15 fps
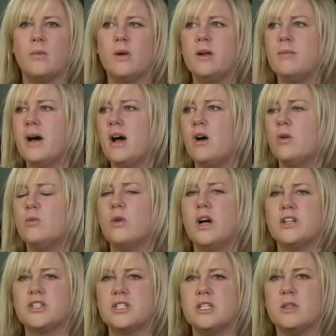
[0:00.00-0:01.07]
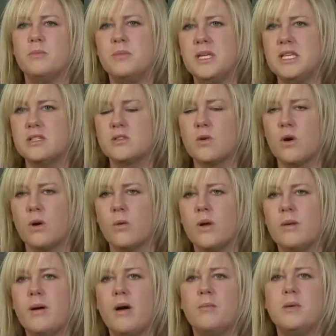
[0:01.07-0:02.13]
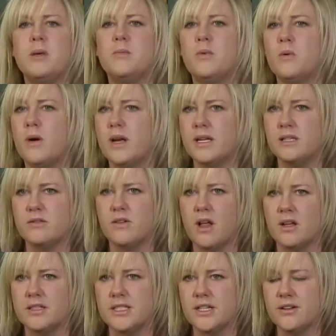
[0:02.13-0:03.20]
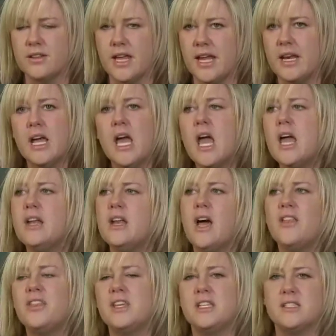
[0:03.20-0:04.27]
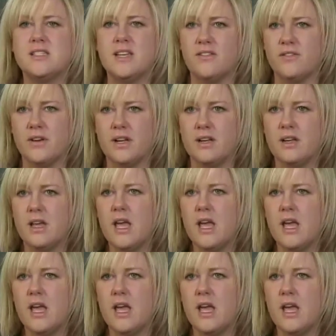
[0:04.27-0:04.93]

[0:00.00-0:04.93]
What about a rush to the Peace Corps? What about people wanting to volunteer then? Nothing's different.